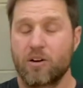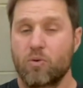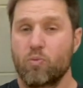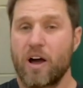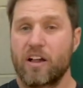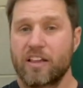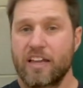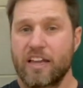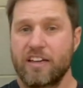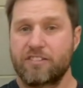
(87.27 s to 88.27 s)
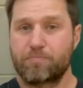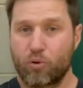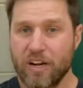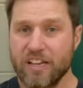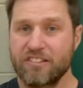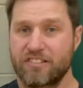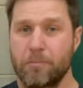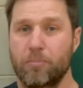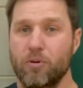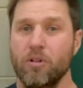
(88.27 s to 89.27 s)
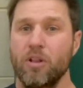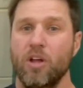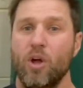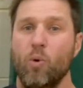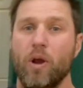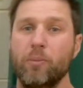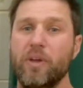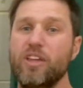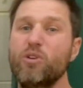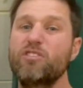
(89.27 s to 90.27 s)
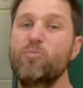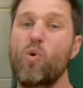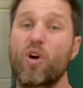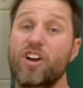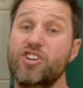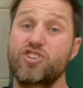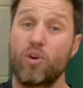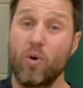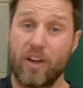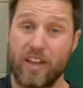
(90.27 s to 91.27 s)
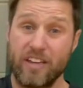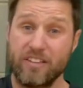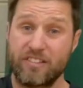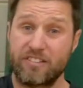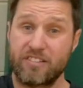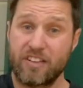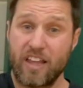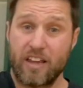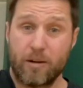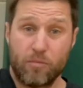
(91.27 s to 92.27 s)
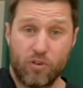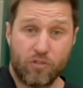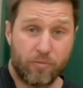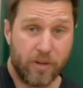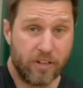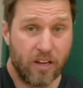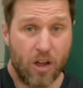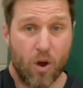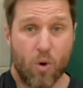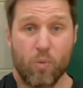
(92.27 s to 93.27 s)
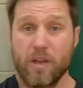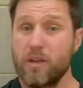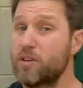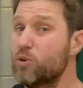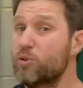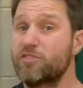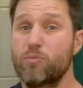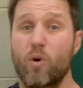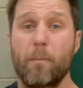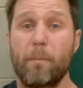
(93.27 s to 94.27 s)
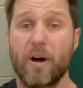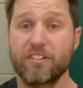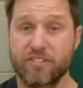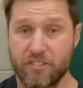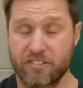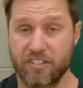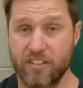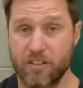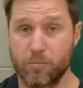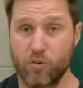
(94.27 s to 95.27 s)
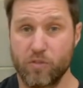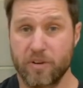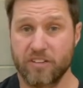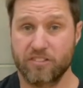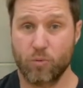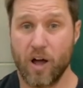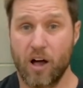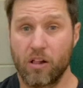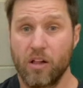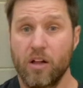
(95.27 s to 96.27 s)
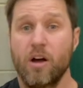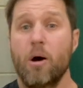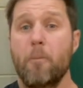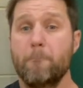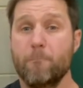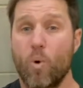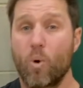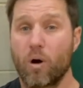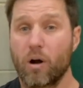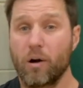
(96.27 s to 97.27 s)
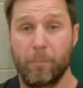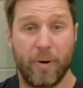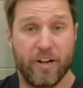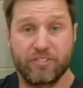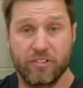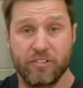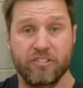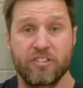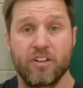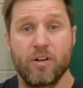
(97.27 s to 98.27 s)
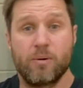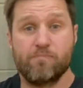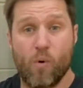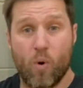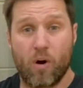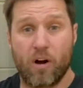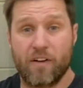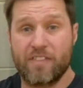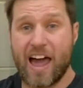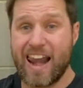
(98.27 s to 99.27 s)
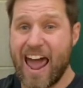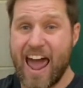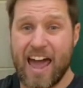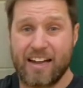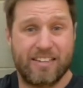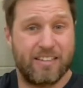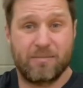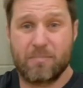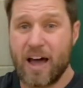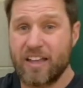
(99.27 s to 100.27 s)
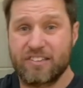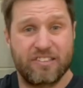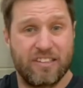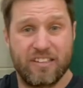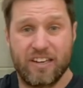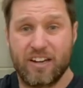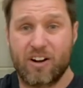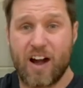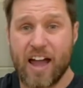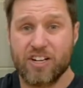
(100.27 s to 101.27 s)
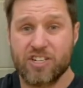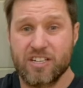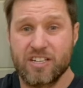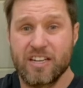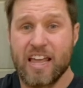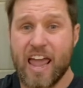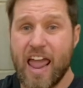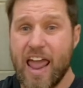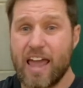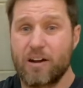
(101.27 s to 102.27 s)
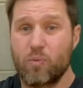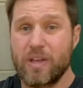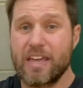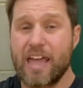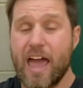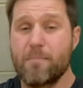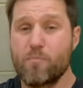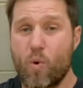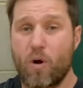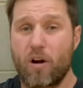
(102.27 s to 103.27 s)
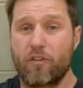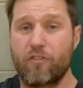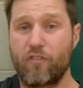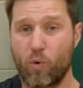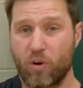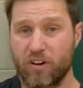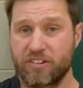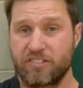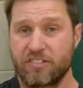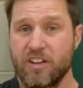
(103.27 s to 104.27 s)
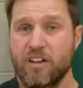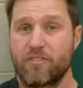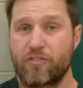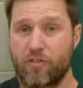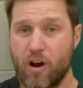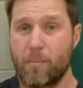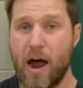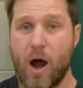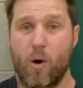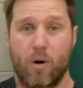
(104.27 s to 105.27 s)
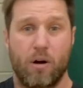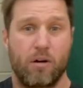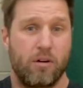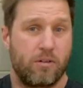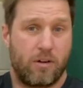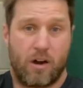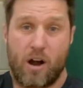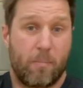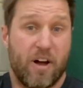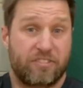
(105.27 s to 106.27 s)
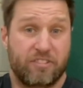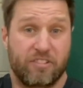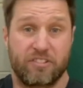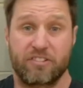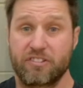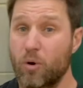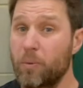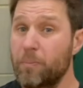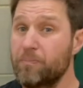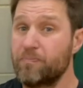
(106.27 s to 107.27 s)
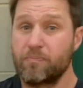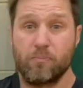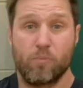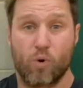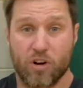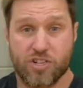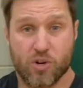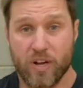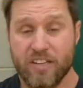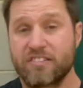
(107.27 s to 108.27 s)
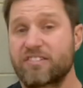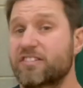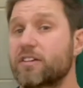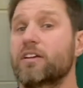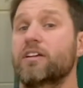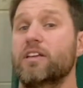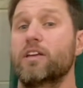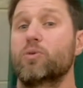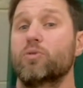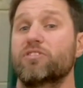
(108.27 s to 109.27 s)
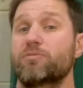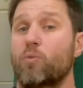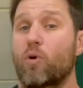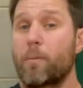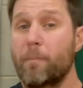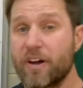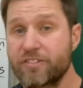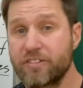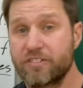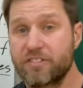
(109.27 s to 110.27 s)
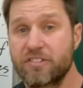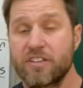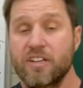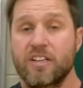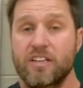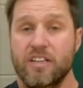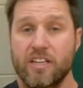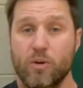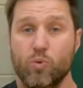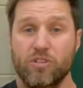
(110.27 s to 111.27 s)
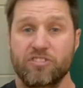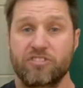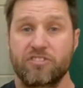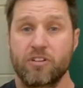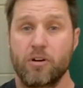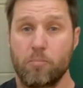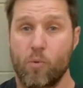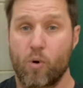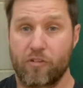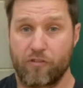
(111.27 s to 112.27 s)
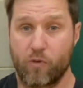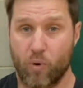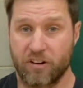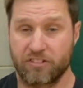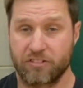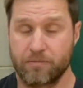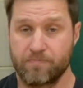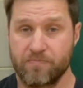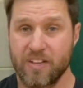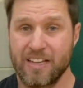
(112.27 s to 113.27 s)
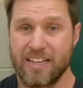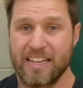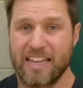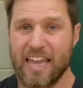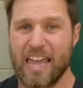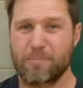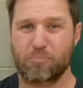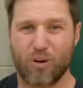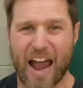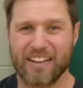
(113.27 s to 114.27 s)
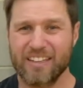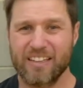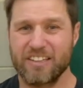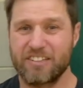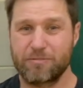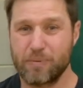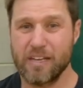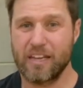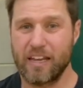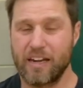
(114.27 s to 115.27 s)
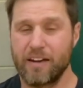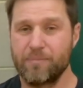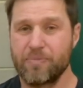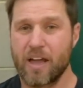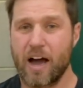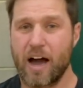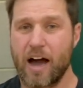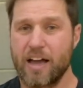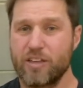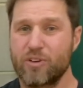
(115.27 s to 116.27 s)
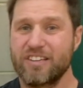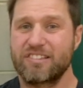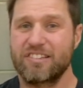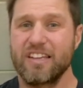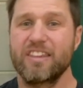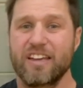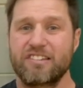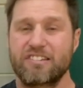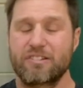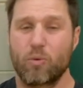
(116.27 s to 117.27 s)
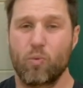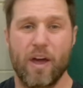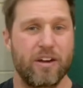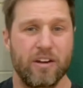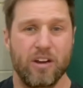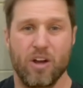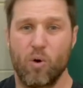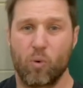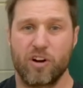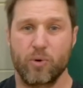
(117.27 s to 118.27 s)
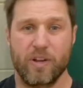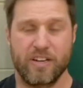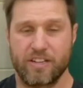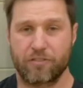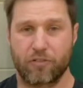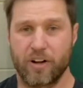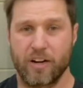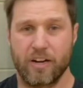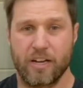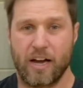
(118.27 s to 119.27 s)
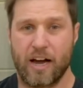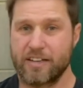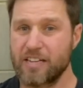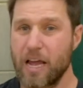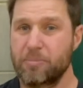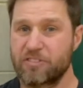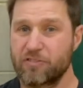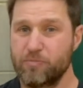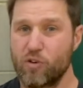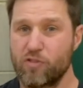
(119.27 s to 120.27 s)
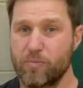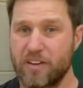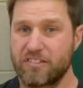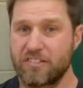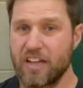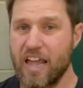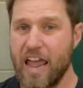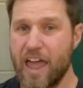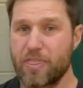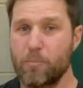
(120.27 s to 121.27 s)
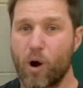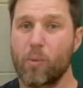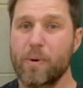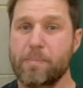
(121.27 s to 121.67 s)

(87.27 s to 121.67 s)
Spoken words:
Well, it's pretty simple. When we use more joints in a movement, we use more muscles in the movement as well. More muscles, more of that actin-myosin interaction, and we get more force from our muscles. So more joints equals more muscles equals more force. Practically speaking, you can see this when we're doing different types of movements. And the more we